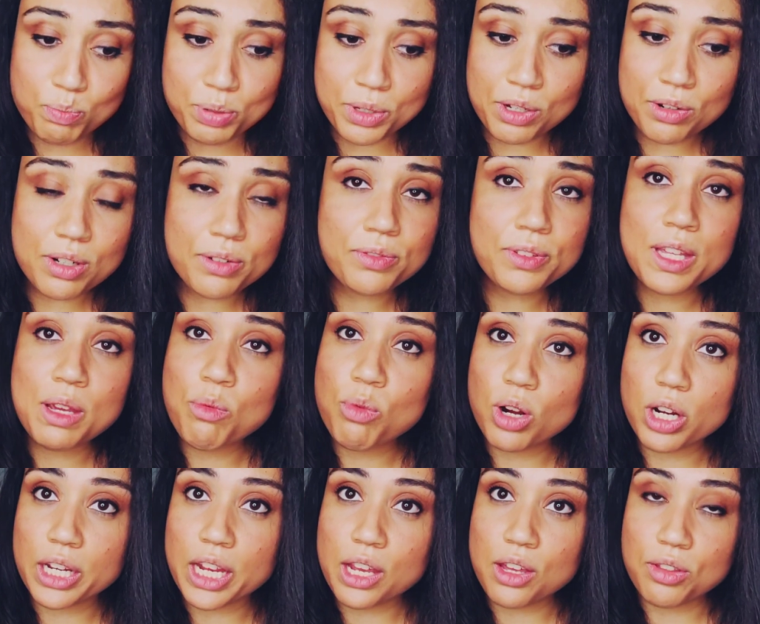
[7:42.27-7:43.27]
beautifully
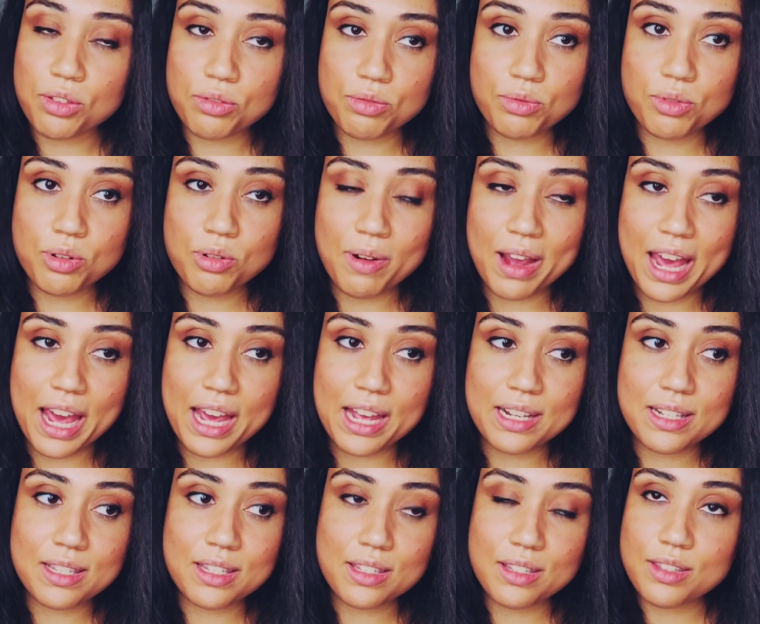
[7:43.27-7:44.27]
working through
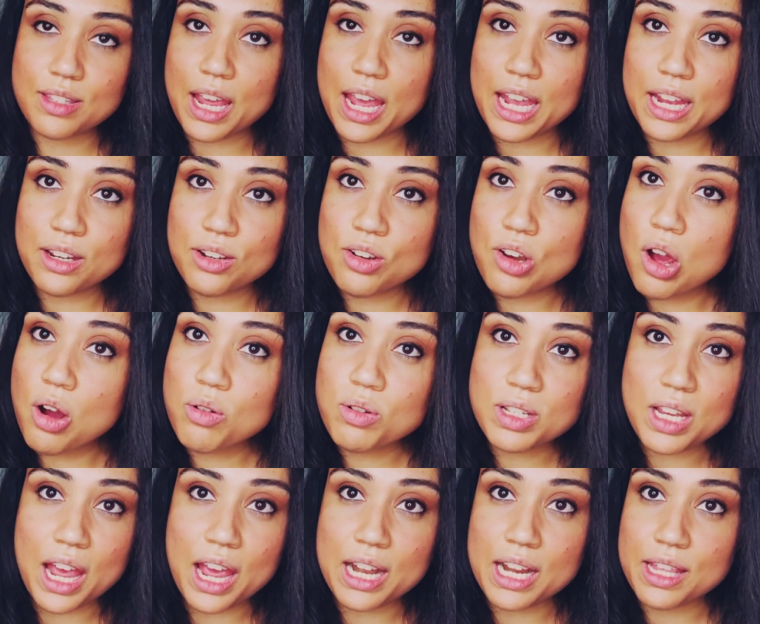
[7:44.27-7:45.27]
it, saying no
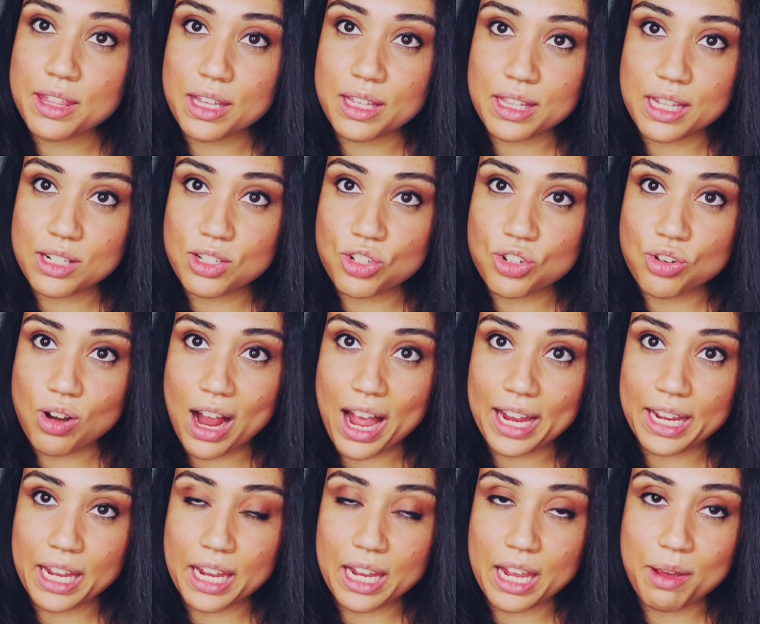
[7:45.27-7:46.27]
to anything that's
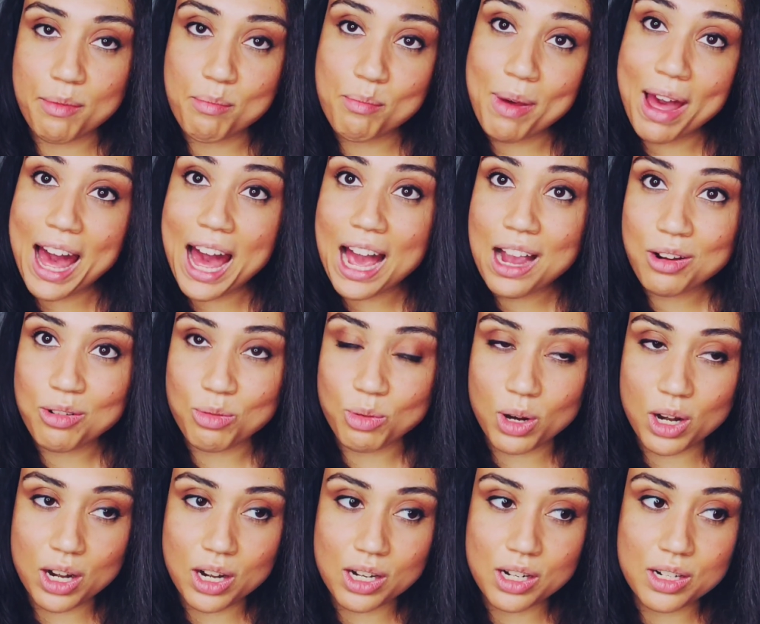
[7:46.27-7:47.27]
dragging him
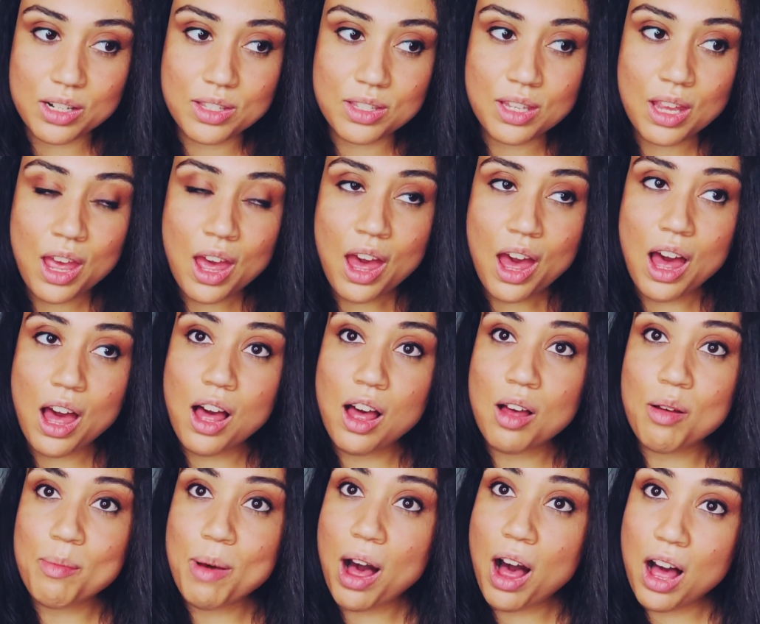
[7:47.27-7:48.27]
backwards,
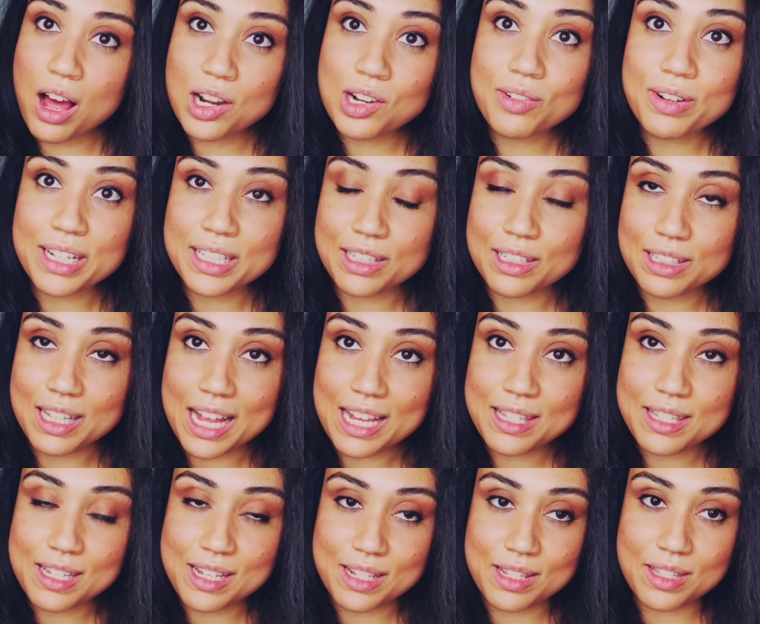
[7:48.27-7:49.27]
honoring the
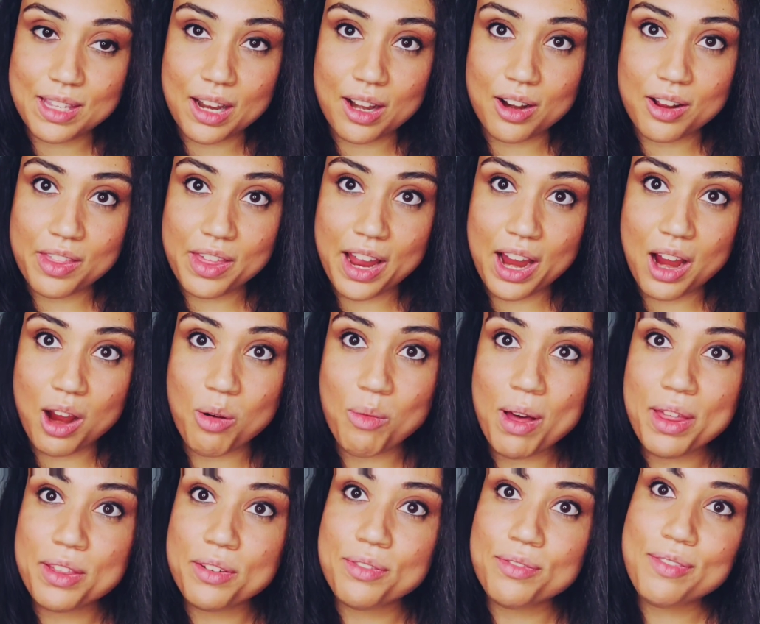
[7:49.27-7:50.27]
lessons that are there,
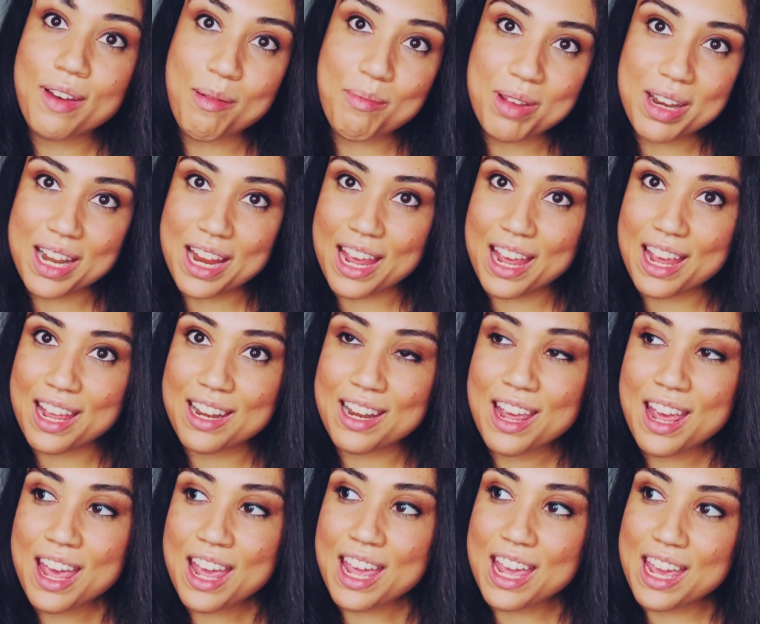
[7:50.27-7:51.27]
while the
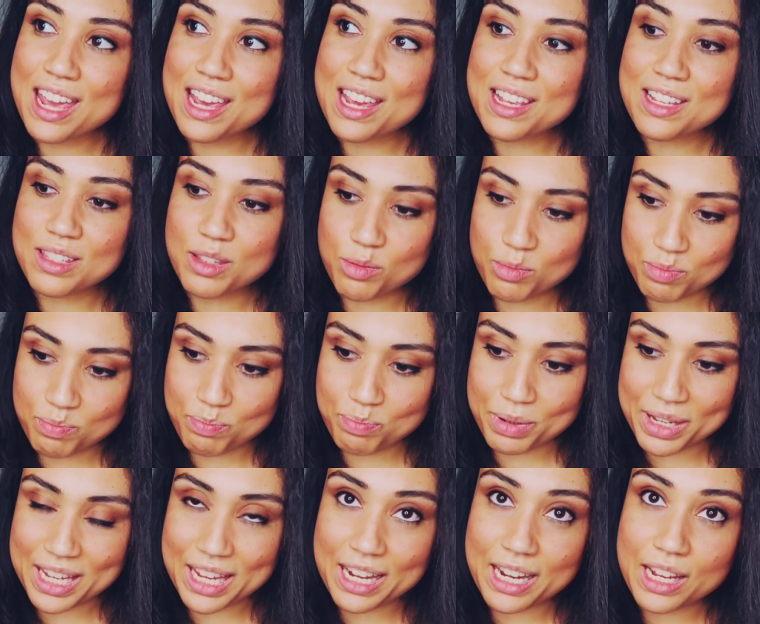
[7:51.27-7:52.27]
feminine is
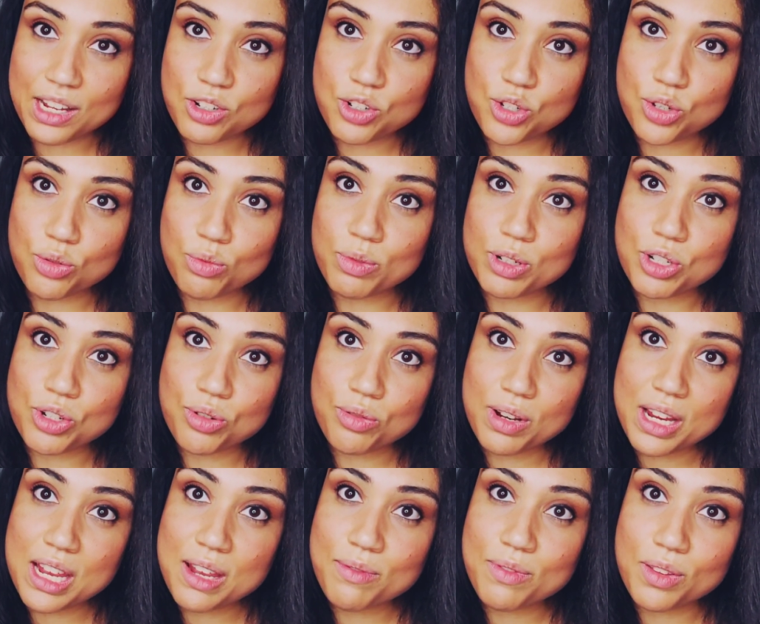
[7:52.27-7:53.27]
beginning to
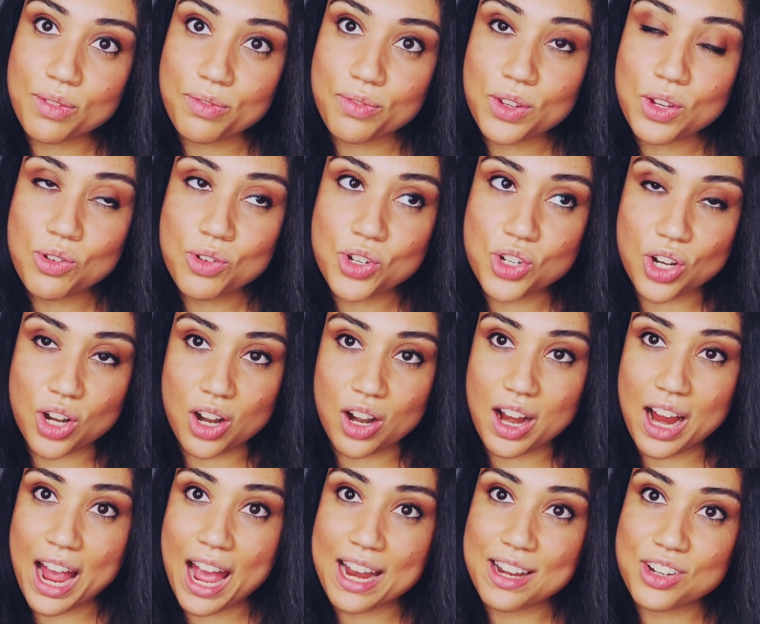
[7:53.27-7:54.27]
retrieve the
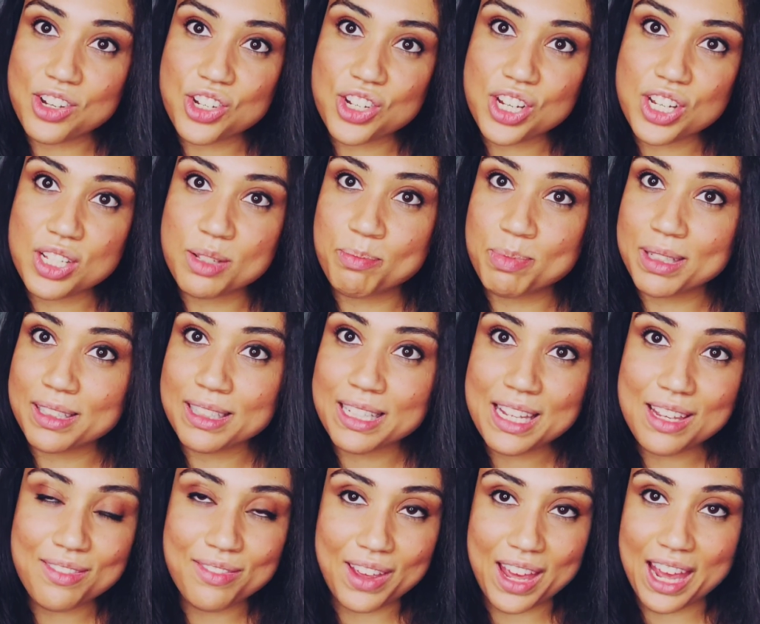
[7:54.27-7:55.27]
future, and she's
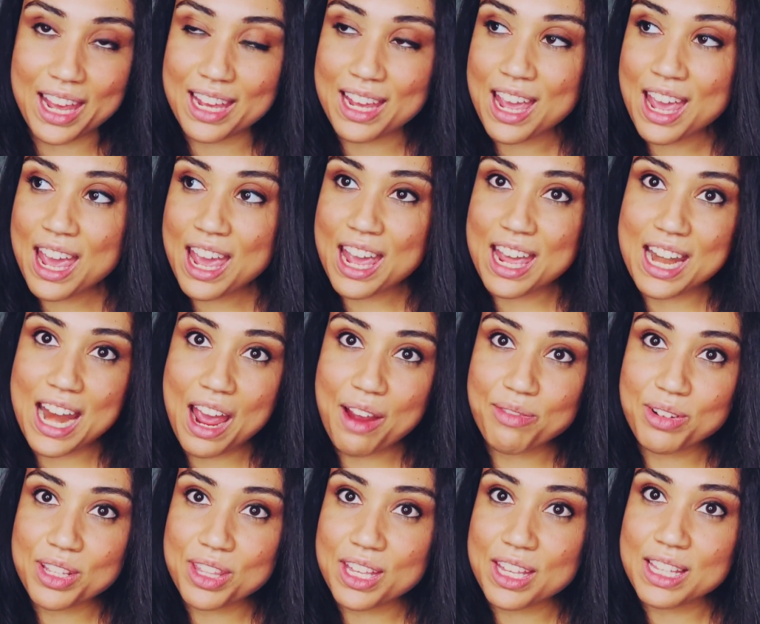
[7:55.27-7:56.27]
believing in
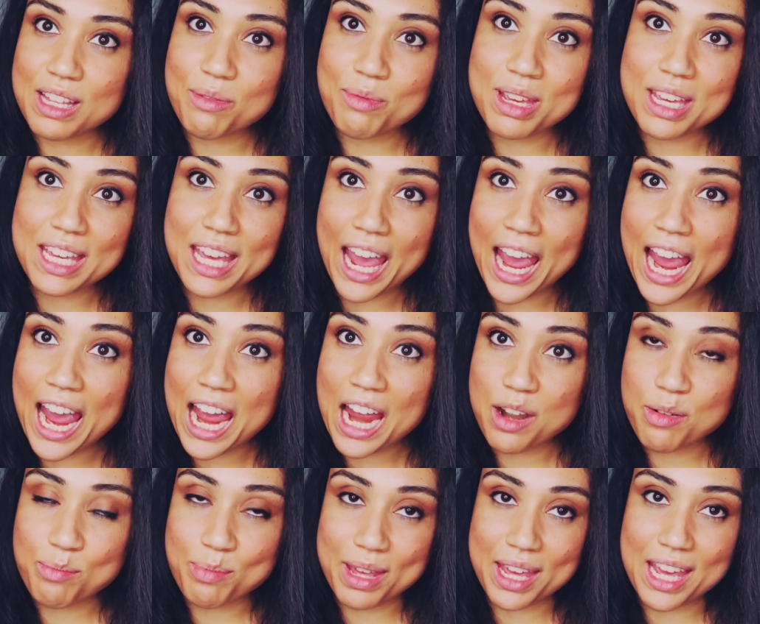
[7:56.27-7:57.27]
everything that we
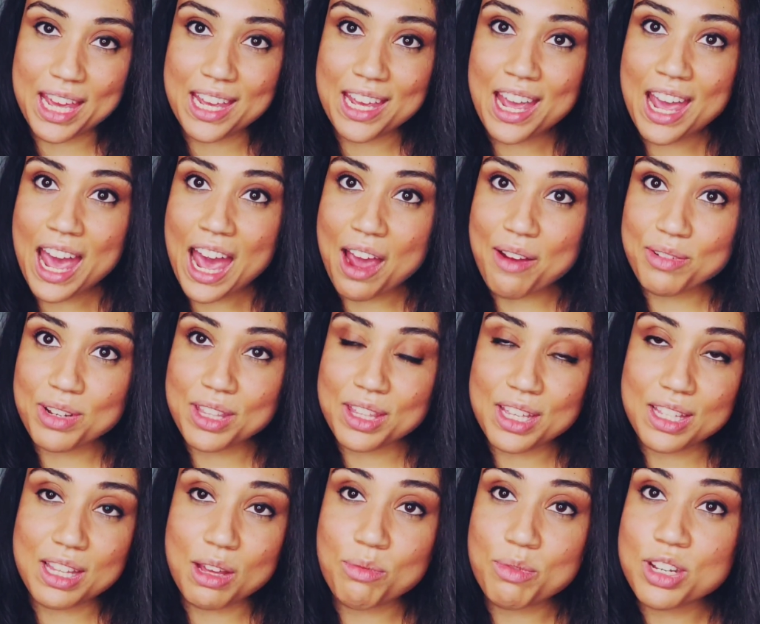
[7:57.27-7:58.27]
can be,
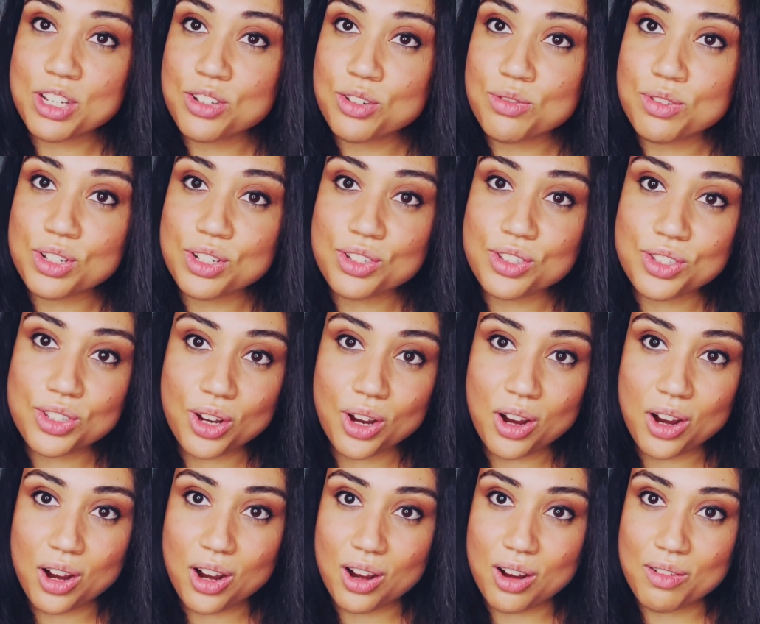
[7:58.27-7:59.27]
everything that we do
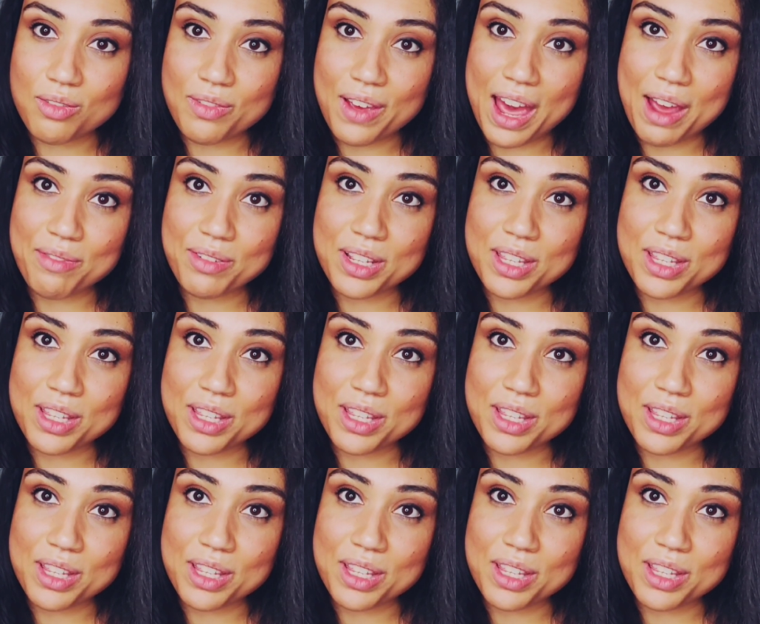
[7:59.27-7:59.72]
deserve,